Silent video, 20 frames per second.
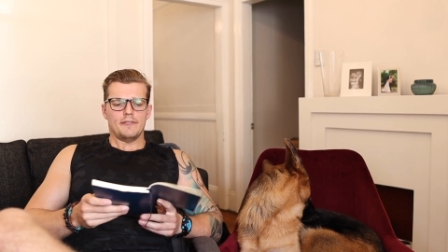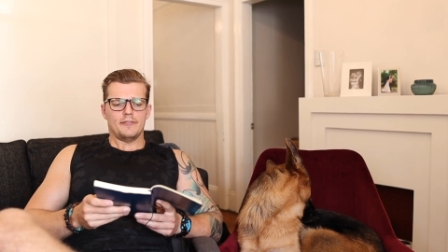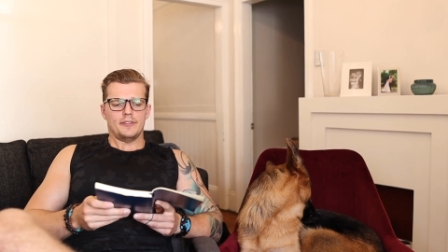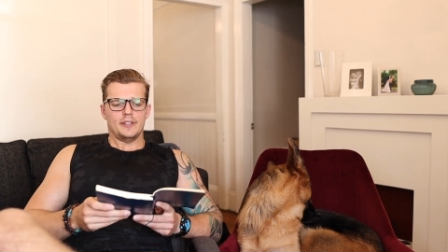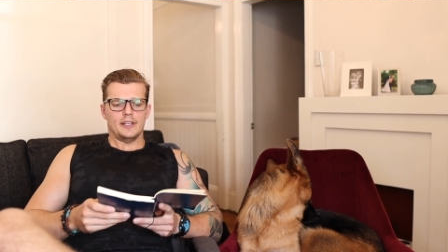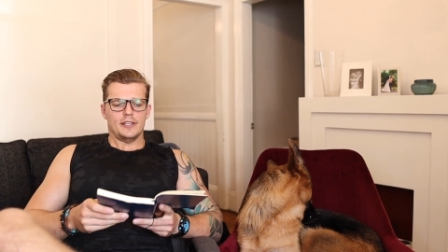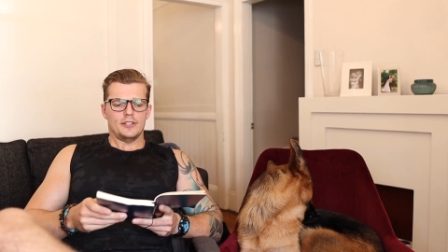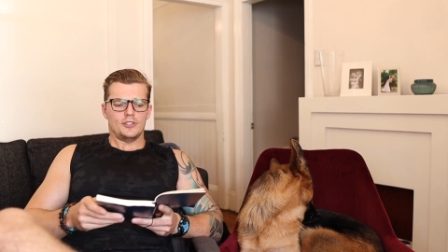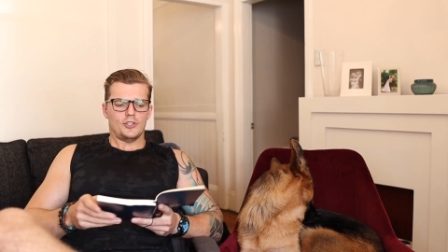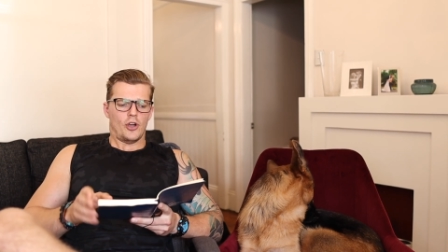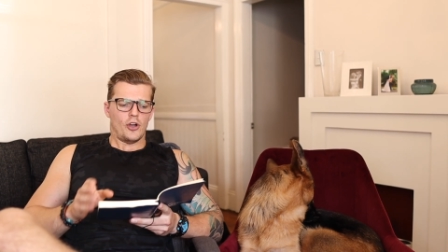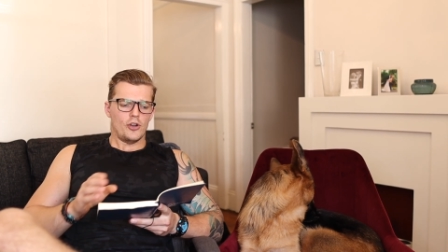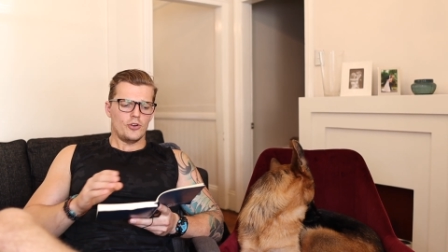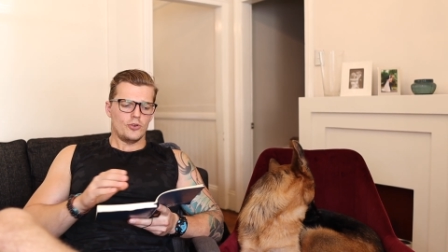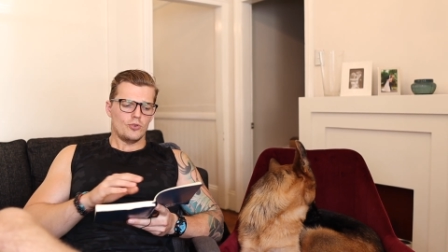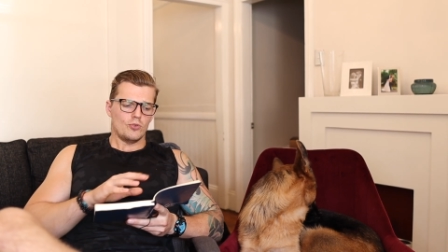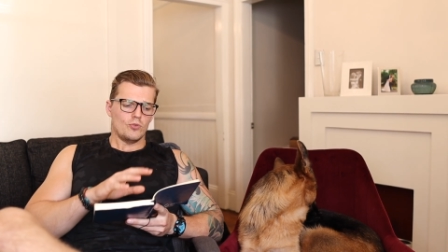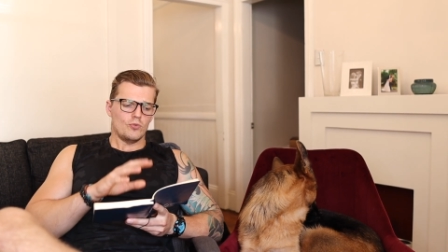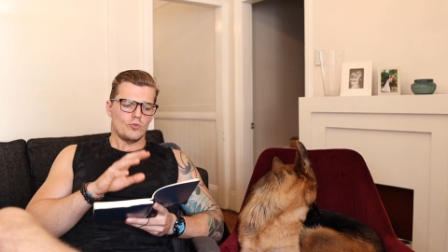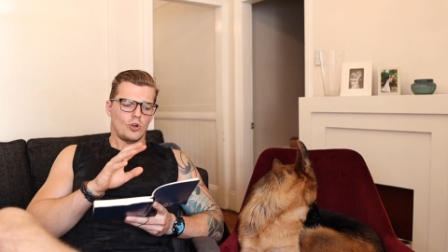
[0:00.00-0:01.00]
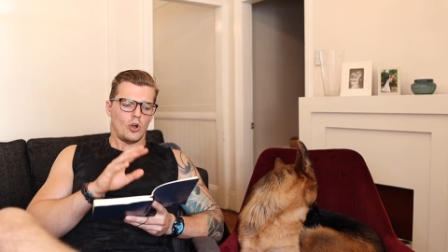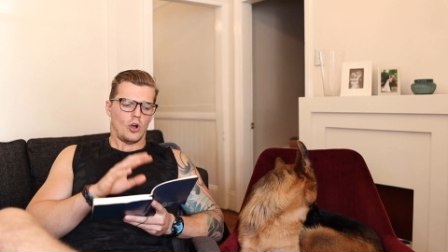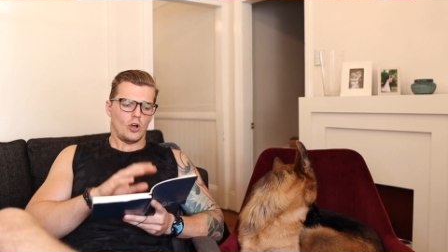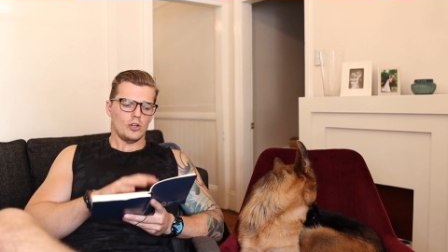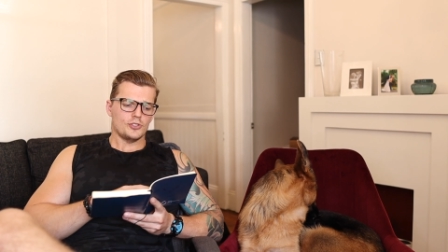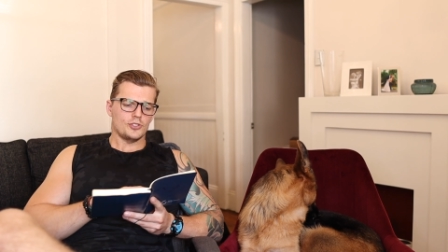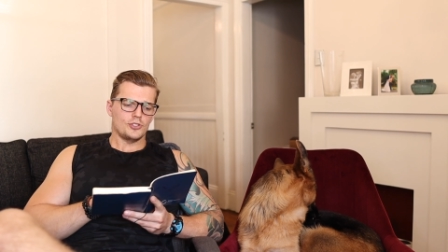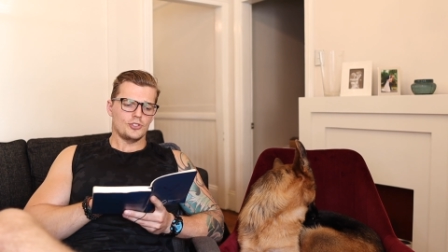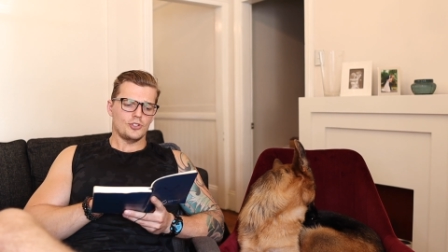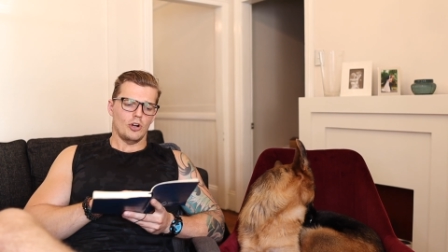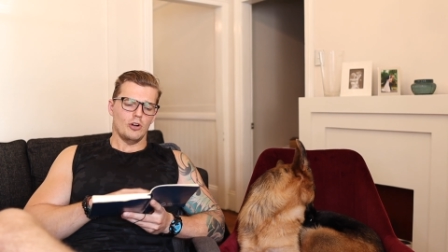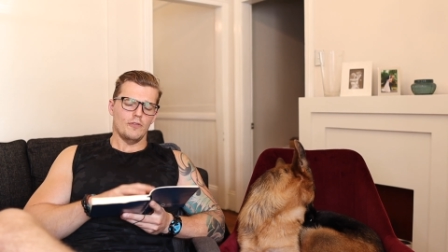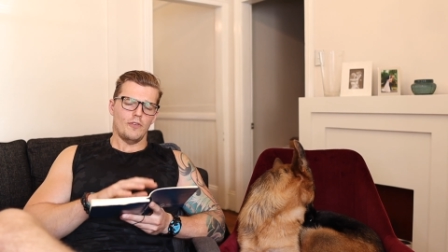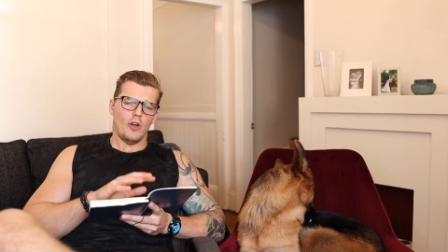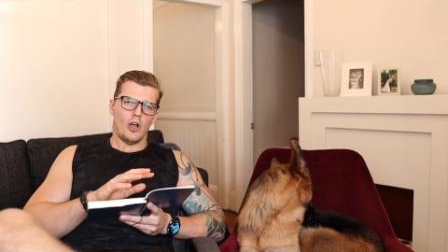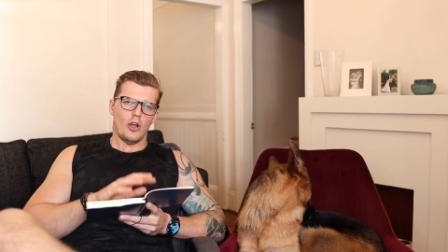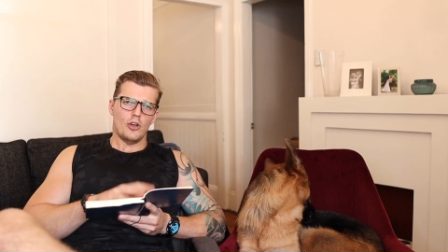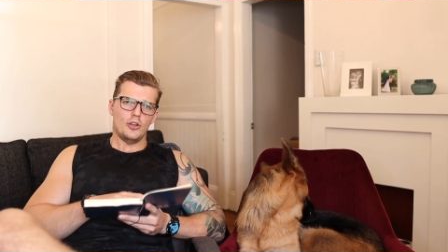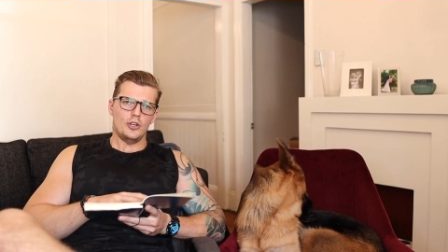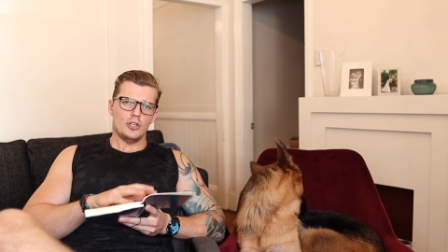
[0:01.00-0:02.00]
of the total costs of
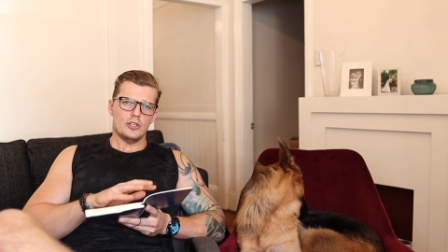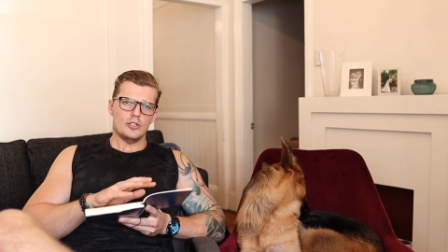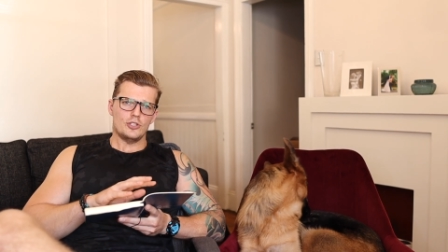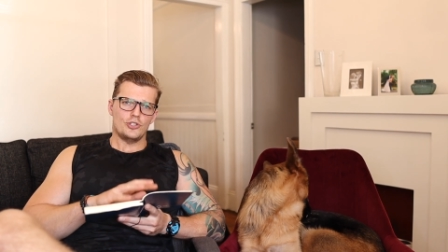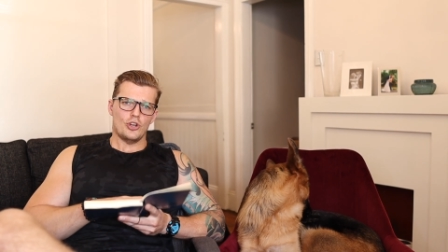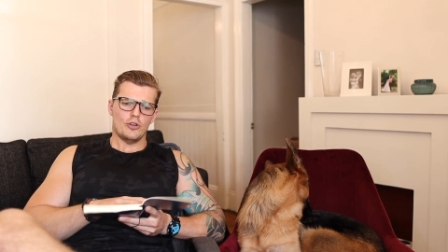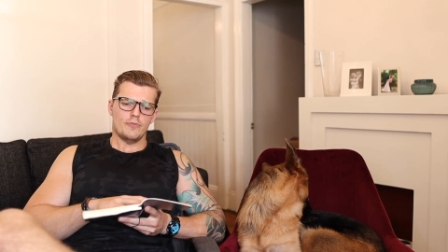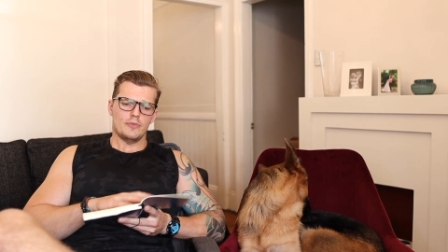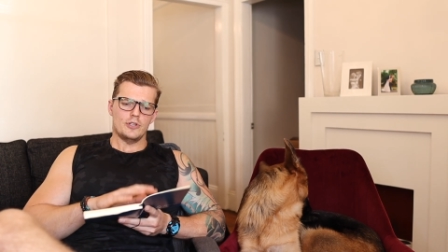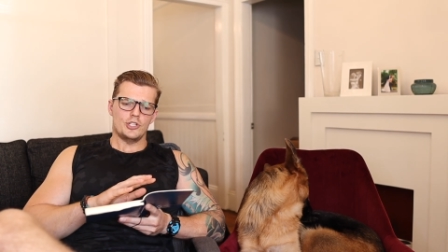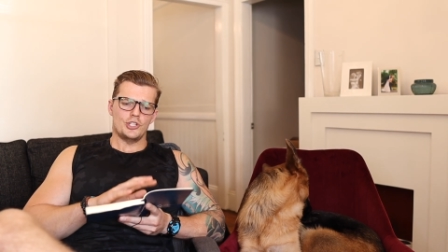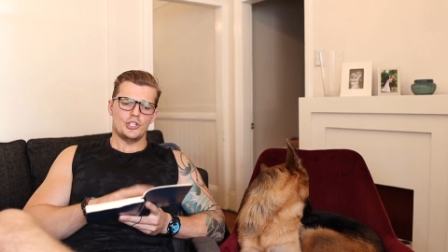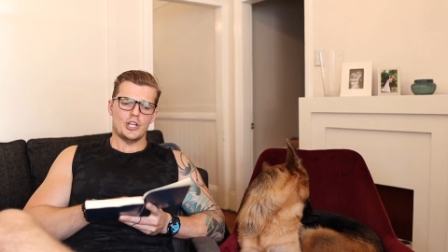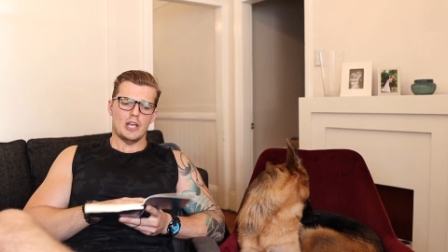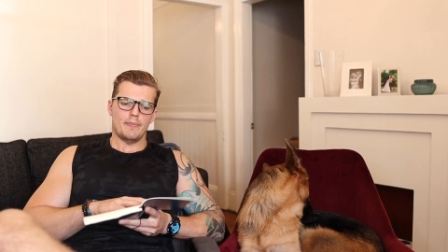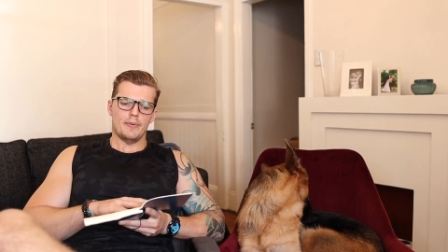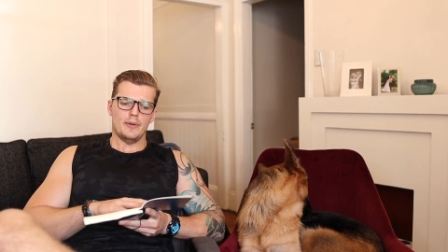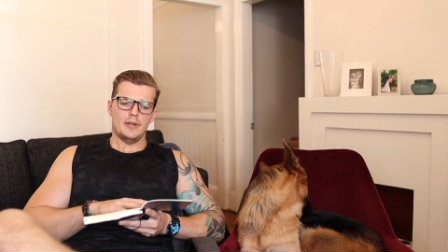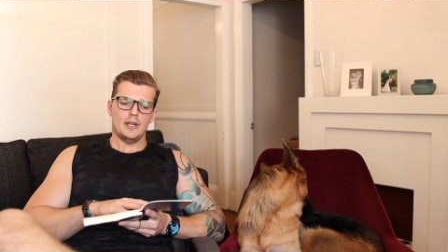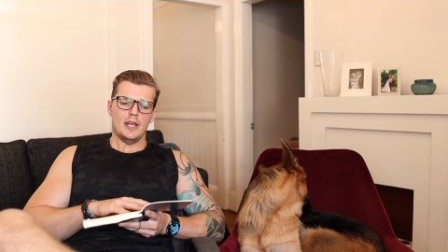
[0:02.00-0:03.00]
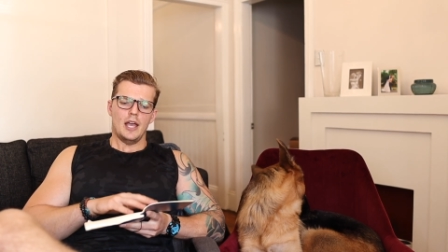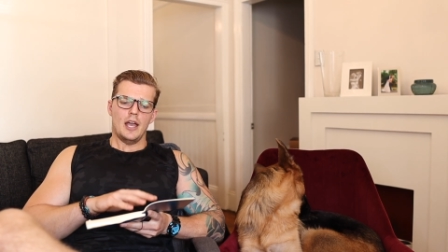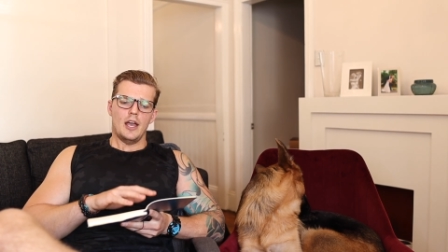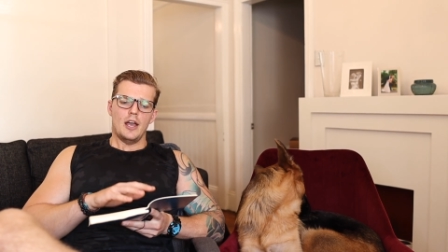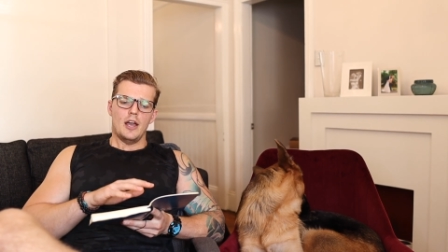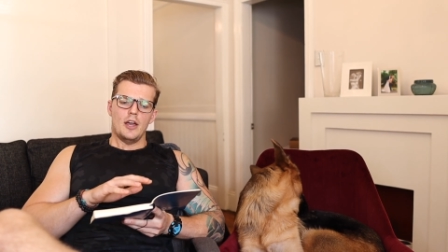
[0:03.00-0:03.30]
owning a German Shepherd,